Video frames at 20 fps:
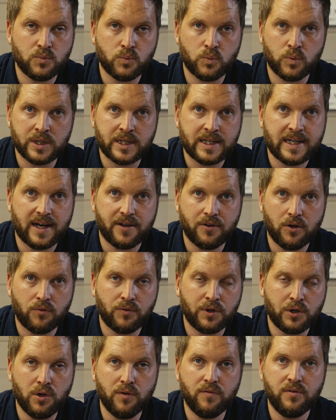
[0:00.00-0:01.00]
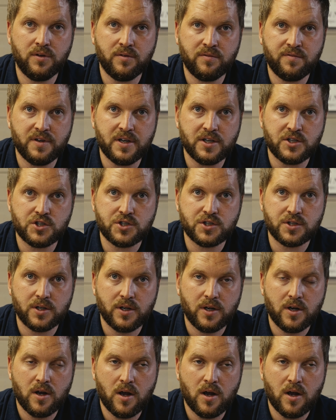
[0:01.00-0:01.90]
we cannot recover the fish